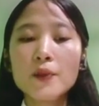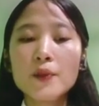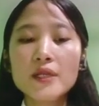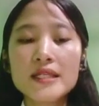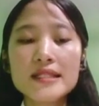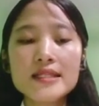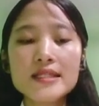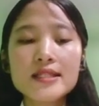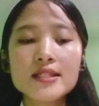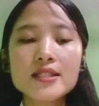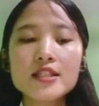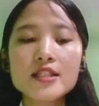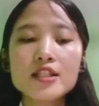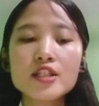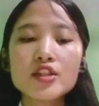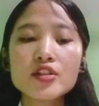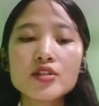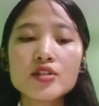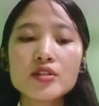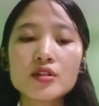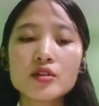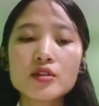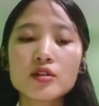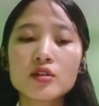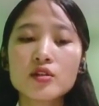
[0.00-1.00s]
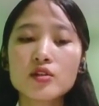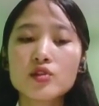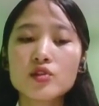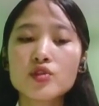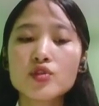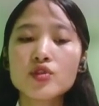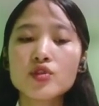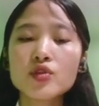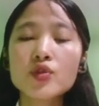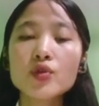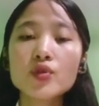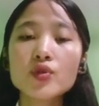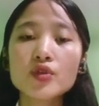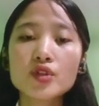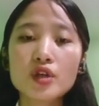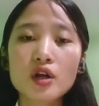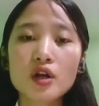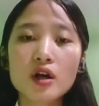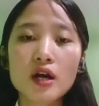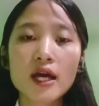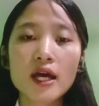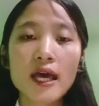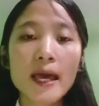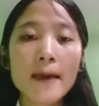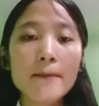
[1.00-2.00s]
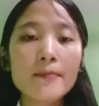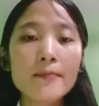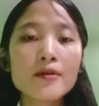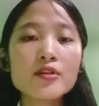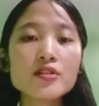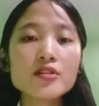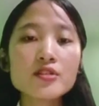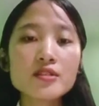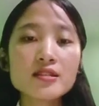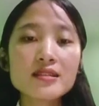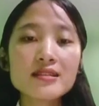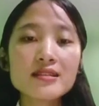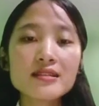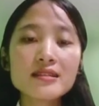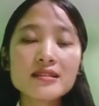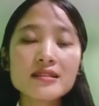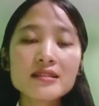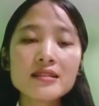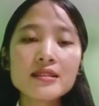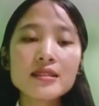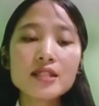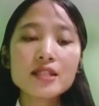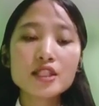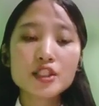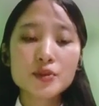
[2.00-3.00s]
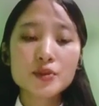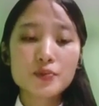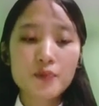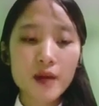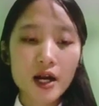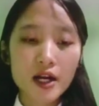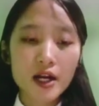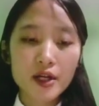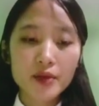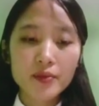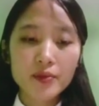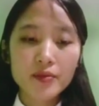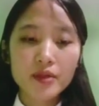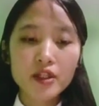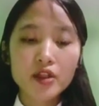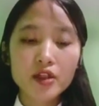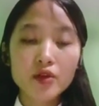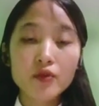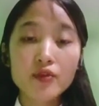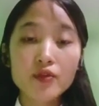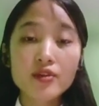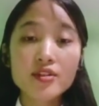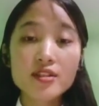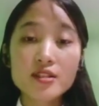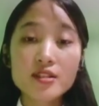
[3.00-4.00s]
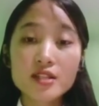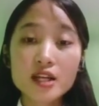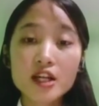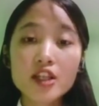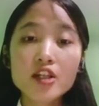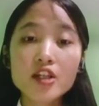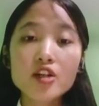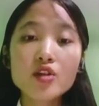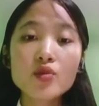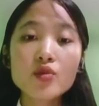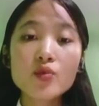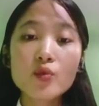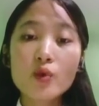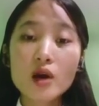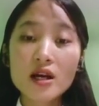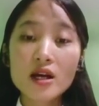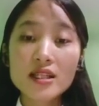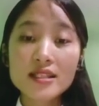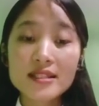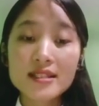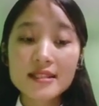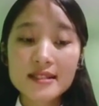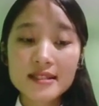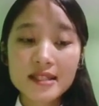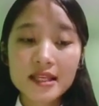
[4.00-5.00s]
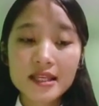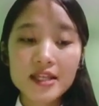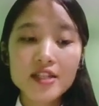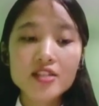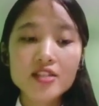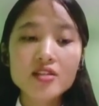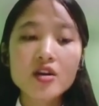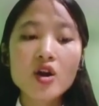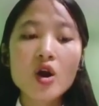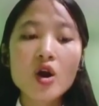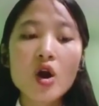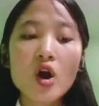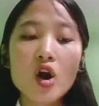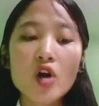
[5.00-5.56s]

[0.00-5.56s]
presented to the emergency department with sudden onset